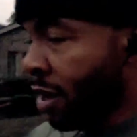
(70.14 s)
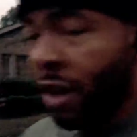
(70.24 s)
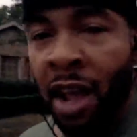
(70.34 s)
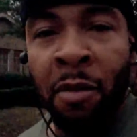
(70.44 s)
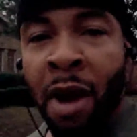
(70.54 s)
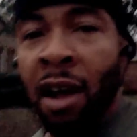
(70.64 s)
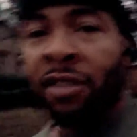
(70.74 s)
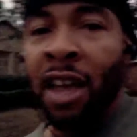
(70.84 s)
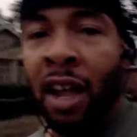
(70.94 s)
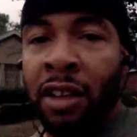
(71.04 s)
90 Mile
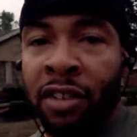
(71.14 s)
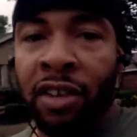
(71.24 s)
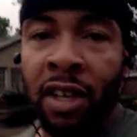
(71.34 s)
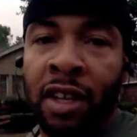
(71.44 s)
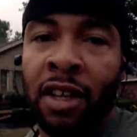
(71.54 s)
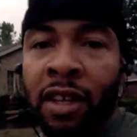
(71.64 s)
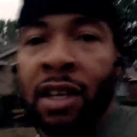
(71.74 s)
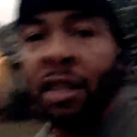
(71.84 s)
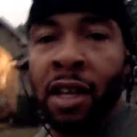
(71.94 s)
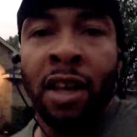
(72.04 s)
Challenge.
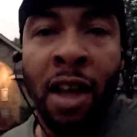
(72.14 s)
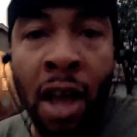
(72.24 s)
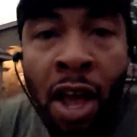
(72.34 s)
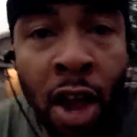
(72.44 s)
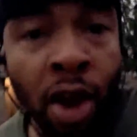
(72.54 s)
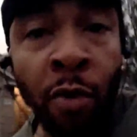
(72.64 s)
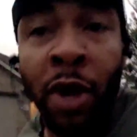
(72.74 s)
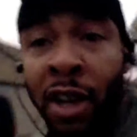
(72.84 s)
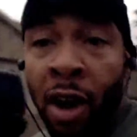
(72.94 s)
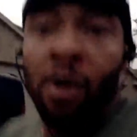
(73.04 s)
Here we
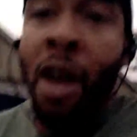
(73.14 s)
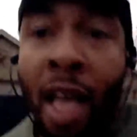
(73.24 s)
go.